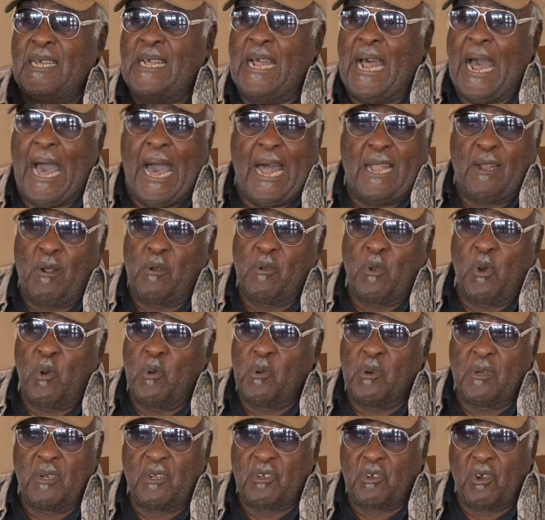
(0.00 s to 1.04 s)
I don't know
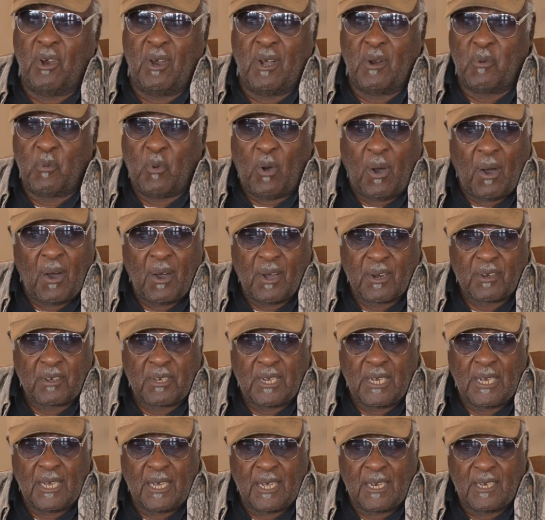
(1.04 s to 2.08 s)
who the jury was
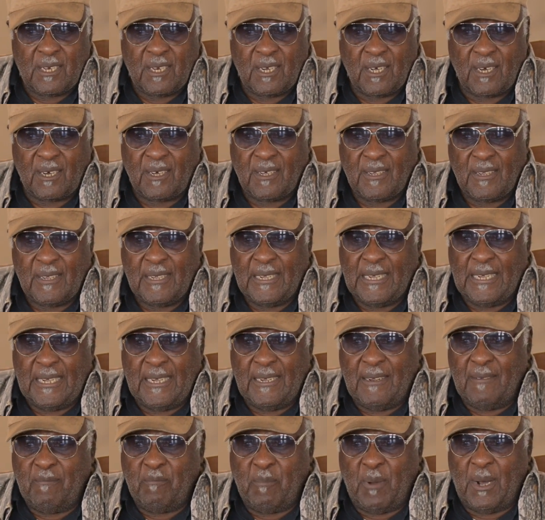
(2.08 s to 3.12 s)
then here,
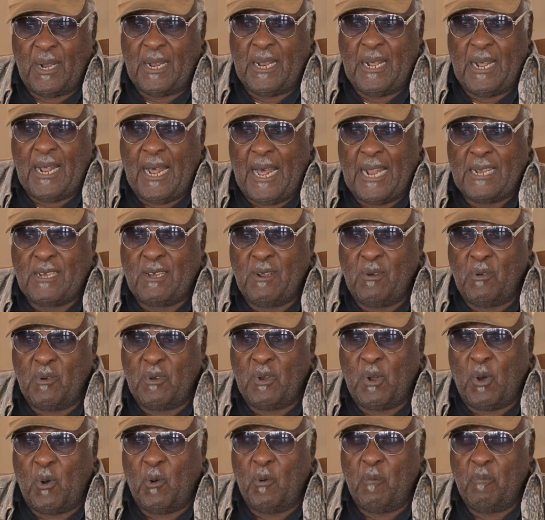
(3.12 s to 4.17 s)
but I do
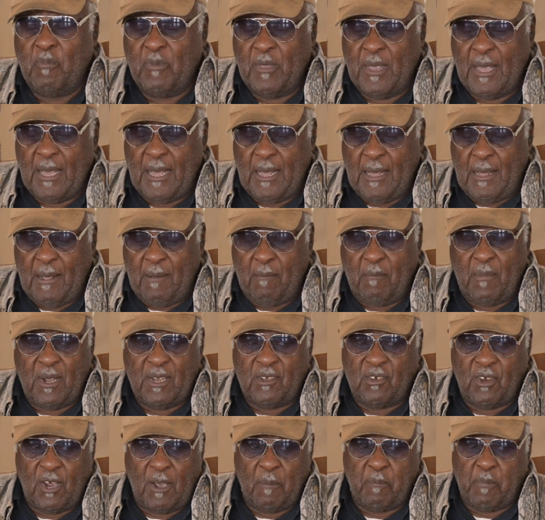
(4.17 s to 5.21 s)
know my
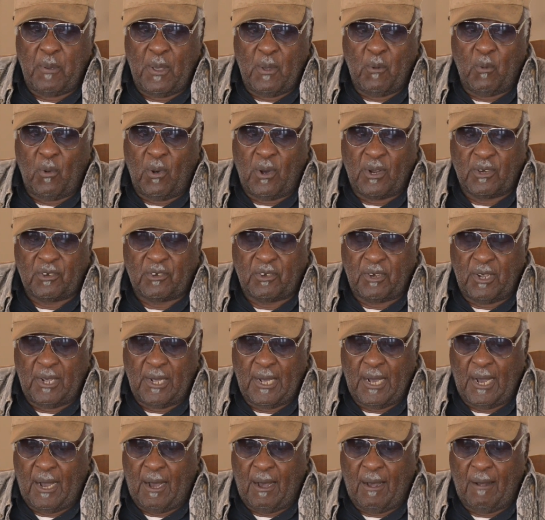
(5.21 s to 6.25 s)
JP was
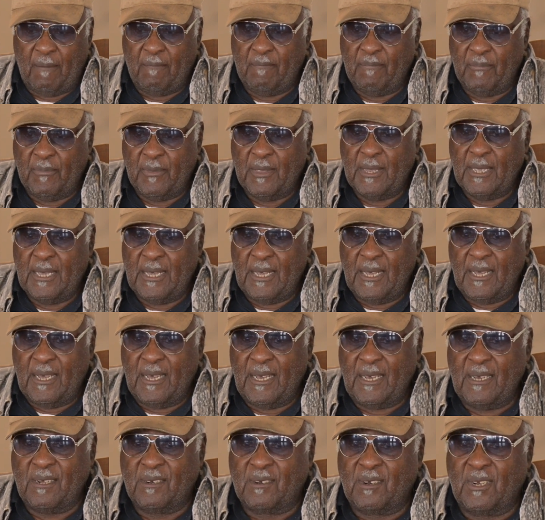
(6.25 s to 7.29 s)

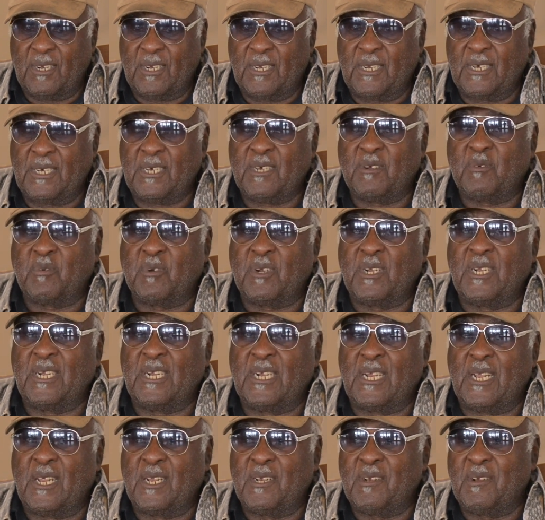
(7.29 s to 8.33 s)
he was a
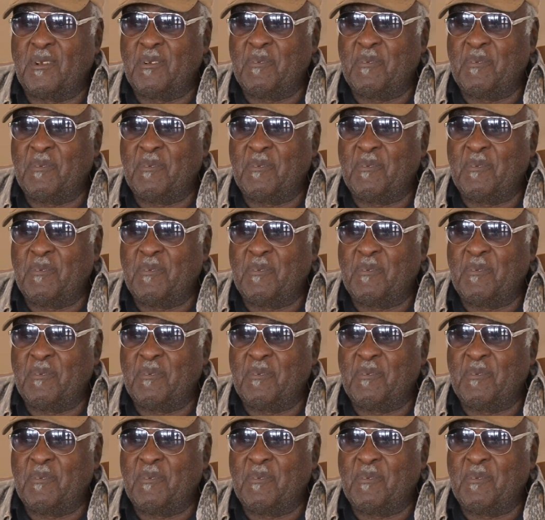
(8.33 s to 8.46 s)
little